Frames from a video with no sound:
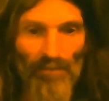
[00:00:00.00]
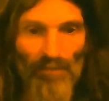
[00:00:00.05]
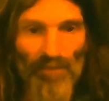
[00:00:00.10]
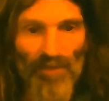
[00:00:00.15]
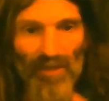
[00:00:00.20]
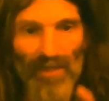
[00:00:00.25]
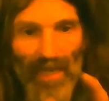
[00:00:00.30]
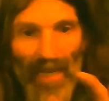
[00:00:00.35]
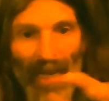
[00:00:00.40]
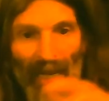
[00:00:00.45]

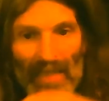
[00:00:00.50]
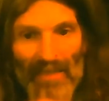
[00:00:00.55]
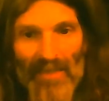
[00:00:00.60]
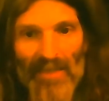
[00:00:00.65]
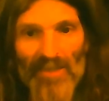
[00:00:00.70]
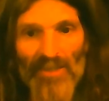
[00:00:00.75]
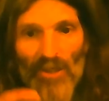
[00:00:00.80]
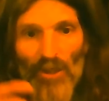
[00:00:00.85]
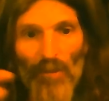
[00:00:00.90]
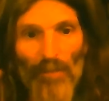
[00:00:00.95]
The
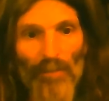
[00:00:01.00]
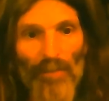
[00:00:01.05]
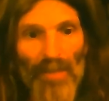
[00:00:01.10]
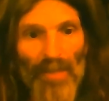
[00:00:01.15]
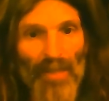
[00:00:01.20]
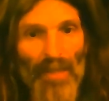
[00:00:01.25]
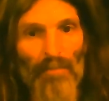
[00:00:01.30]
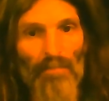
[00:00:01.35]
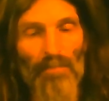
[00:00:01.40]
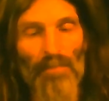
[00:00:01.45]
gases are
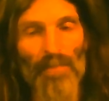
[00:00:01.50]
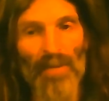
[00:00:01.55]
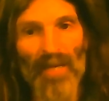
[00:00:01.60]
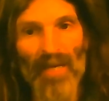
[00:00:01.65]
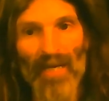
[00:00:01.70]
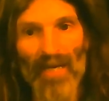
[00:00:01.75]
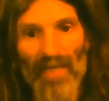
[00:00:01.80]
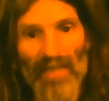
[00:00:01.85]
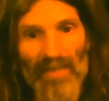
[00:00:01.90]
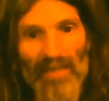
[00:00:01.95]
being
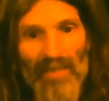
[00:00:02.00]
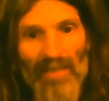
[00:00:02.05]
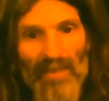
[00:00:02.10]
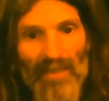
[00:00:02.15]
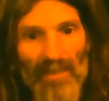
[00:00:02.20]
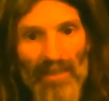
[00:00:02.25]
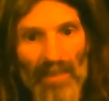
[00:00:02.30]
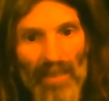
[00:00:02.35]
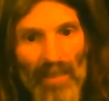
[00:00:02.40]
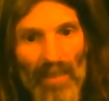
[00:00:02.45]

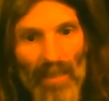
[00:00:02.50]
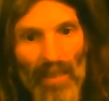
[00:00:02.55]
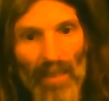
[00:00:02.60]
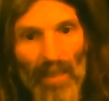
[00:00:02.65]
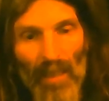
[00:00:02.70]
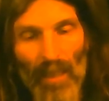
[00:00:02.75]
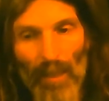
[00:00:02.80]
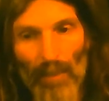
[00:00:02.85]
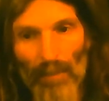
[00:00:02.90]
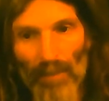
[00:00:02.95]

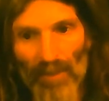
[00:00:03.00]
mixed.